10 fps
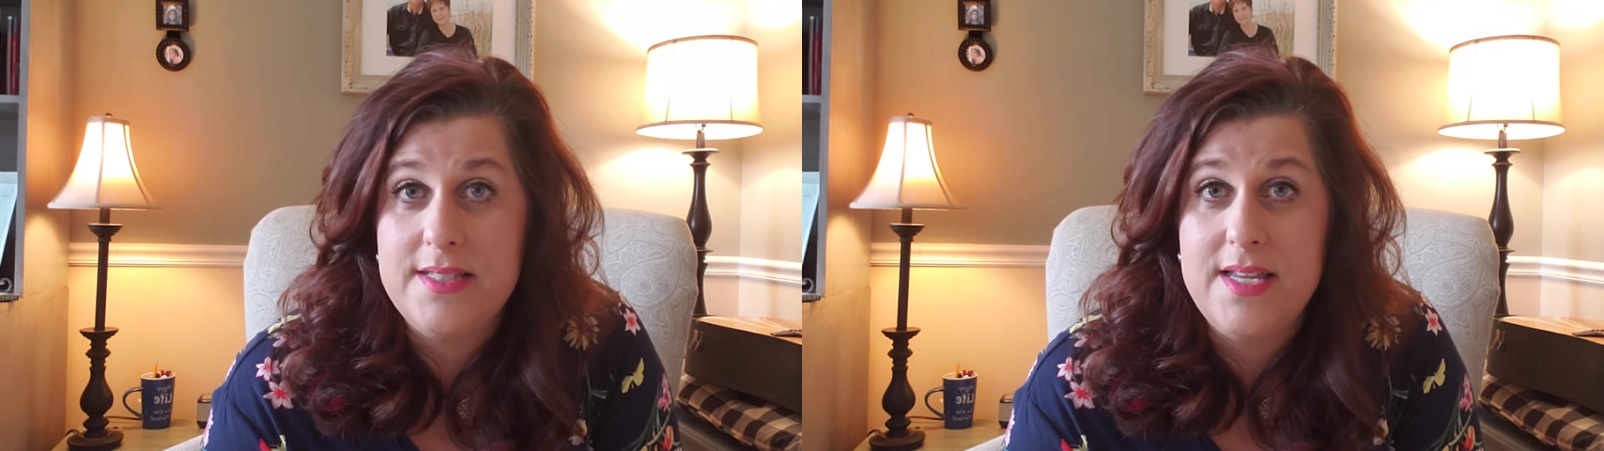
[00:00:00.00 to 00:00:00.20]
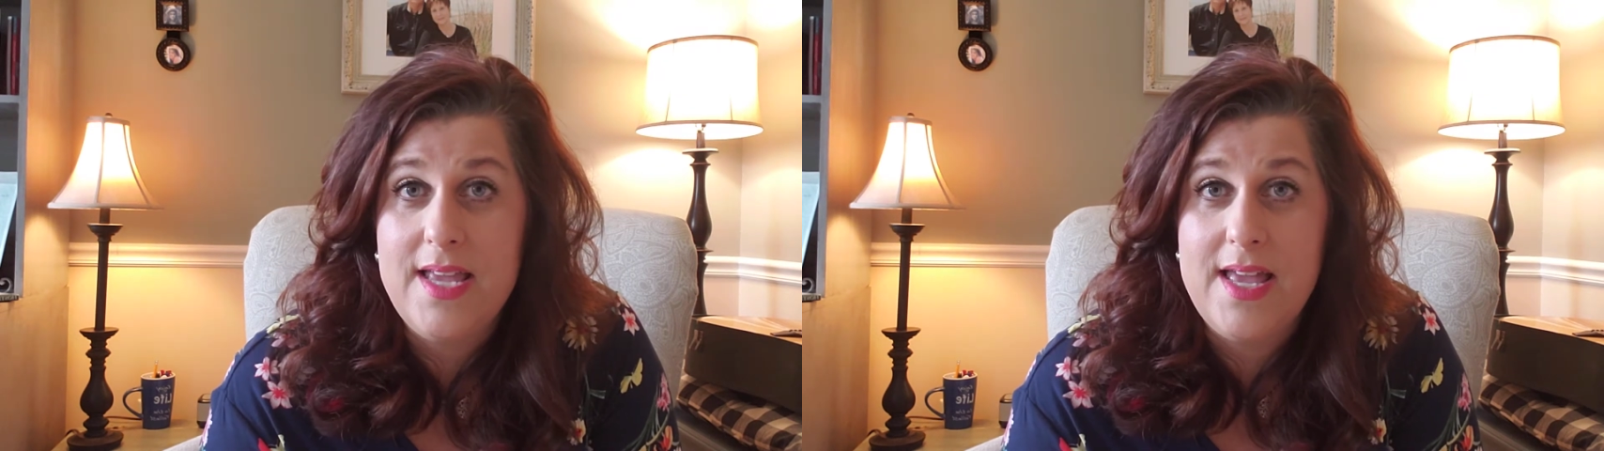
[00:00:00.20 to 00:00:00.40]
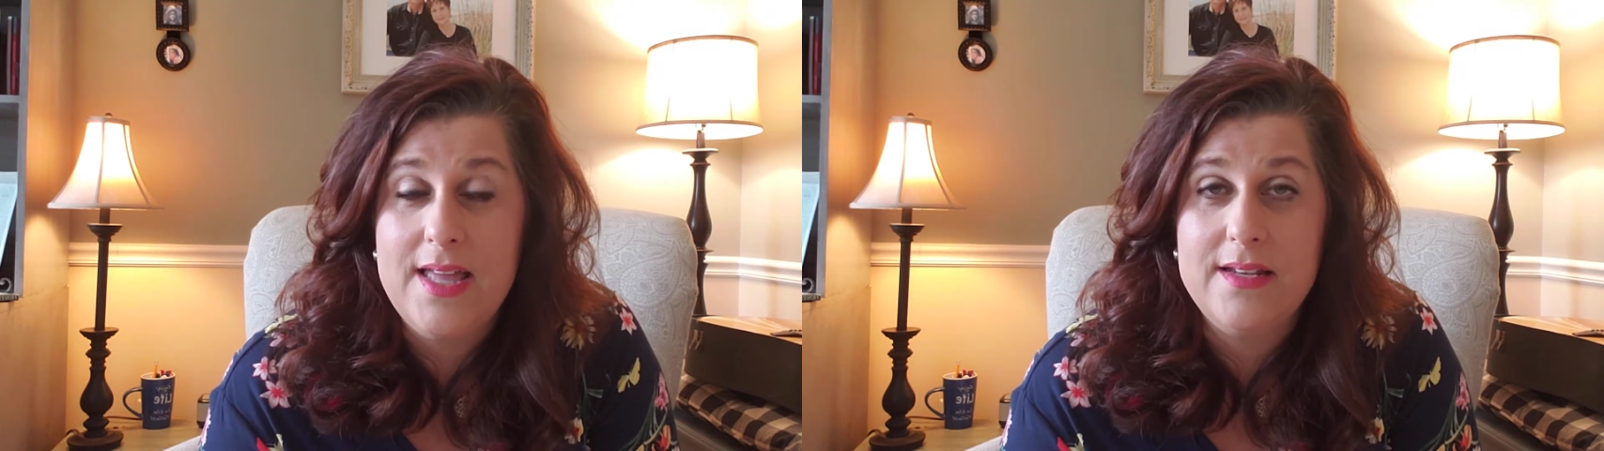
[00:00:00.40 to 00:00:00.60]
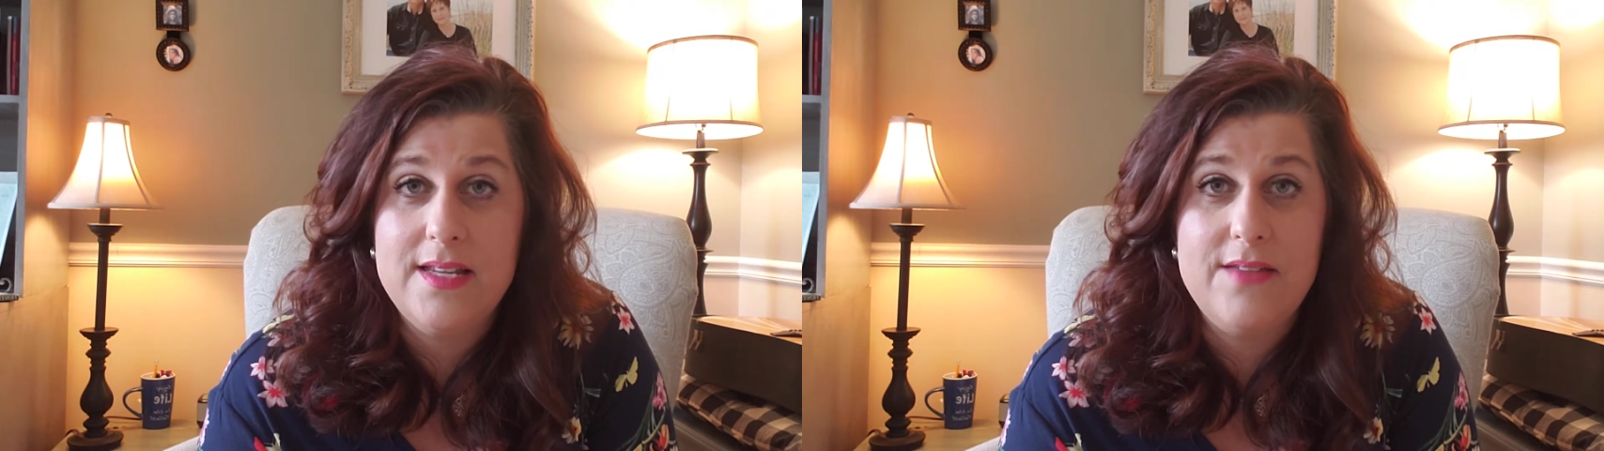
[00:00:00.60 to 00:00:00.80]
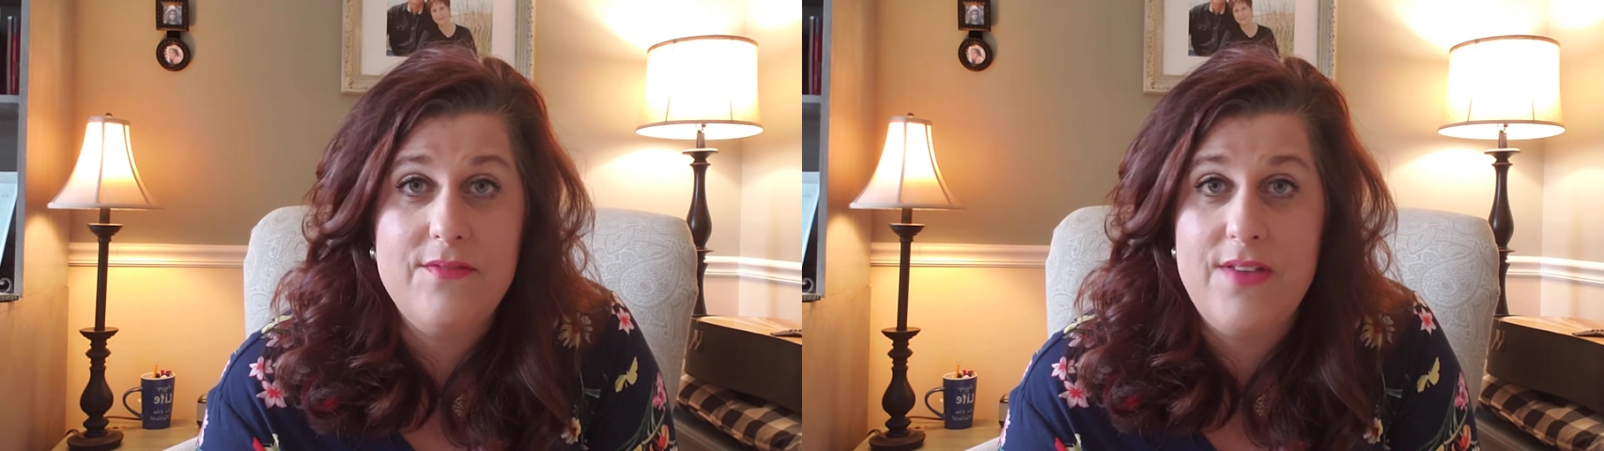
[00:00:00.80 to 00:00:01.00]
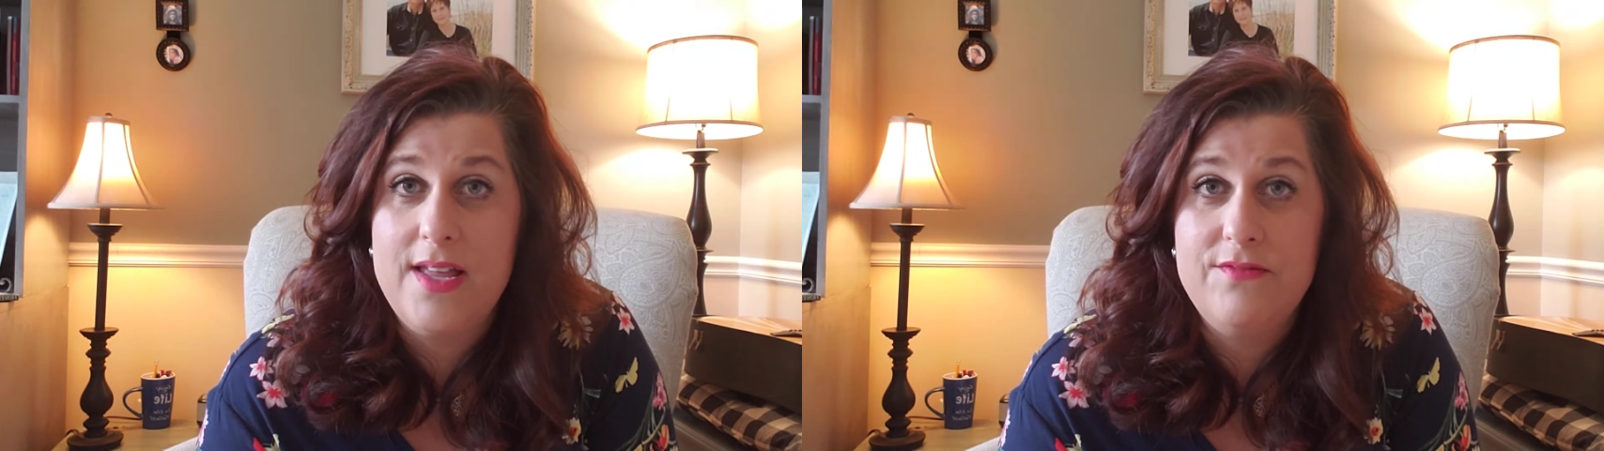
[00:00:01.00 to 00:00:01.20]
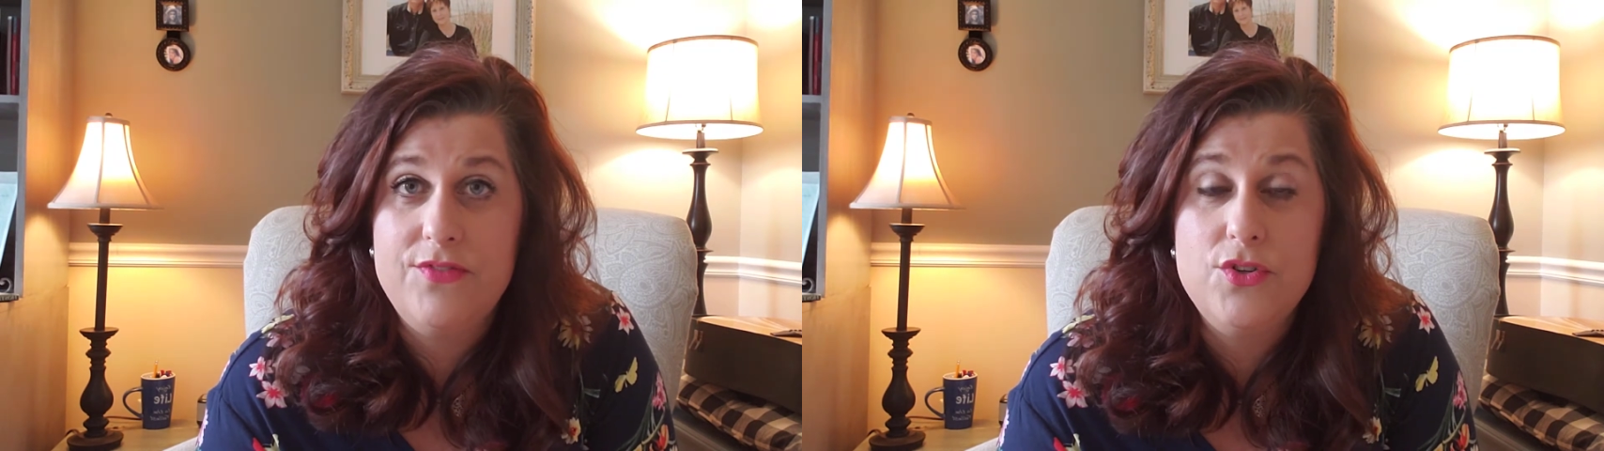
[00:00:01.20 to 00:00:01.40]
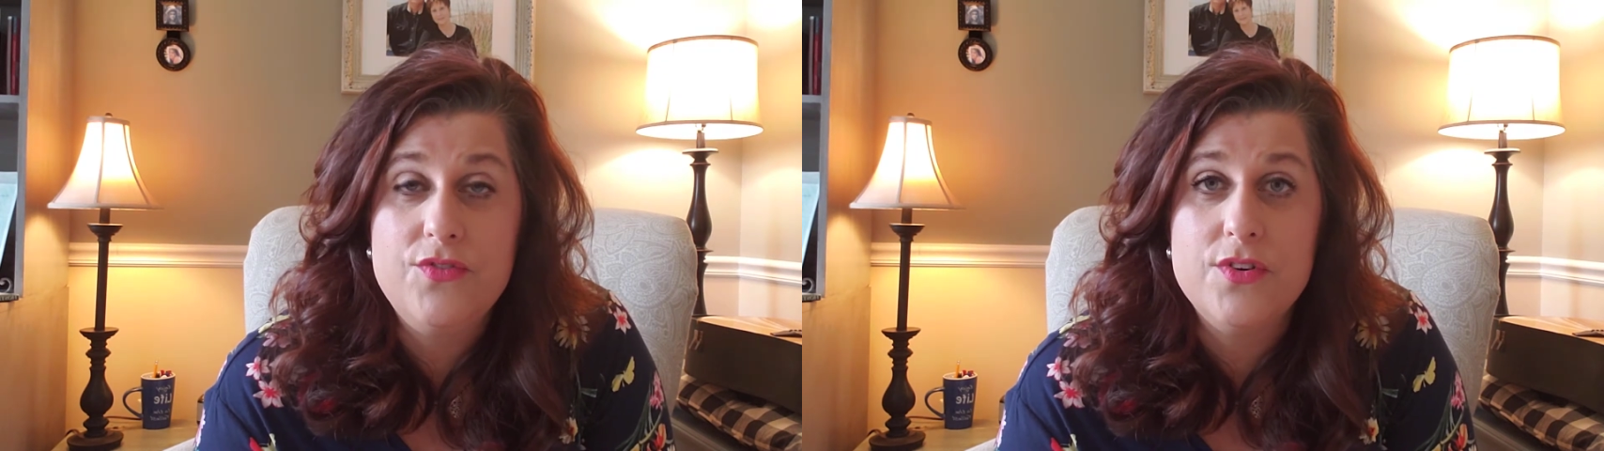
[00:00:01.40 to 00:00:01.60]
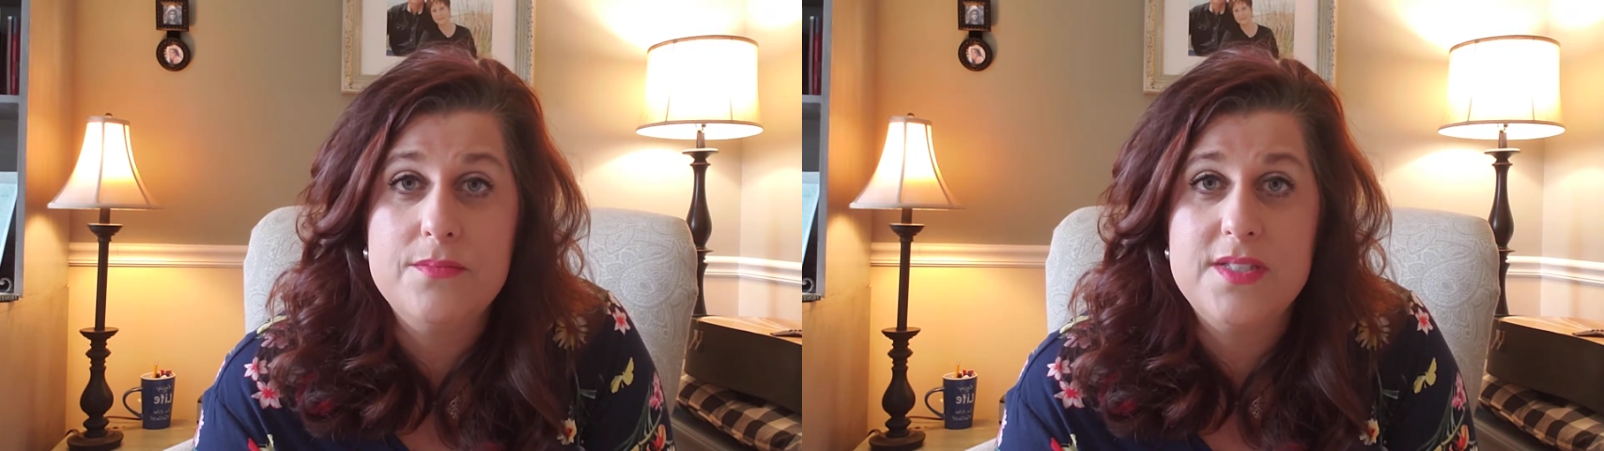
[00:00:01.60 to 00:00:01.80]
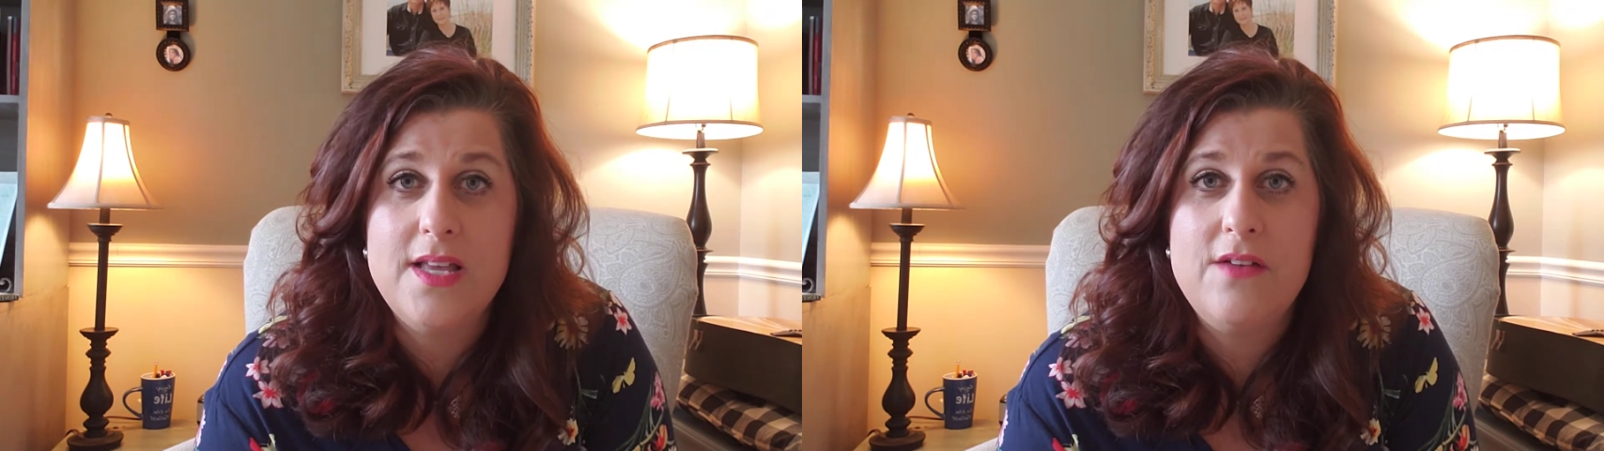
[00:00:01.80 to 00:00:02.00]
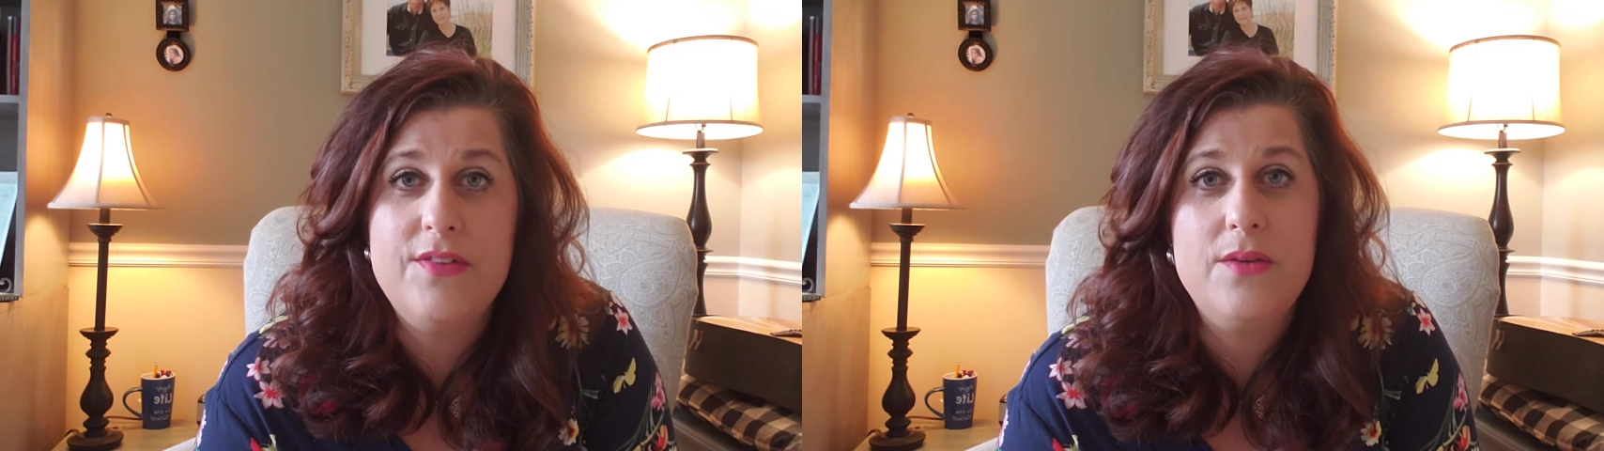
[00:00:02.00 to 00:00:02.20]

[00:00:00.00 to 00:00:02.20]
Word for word: He can't get, find food for himself and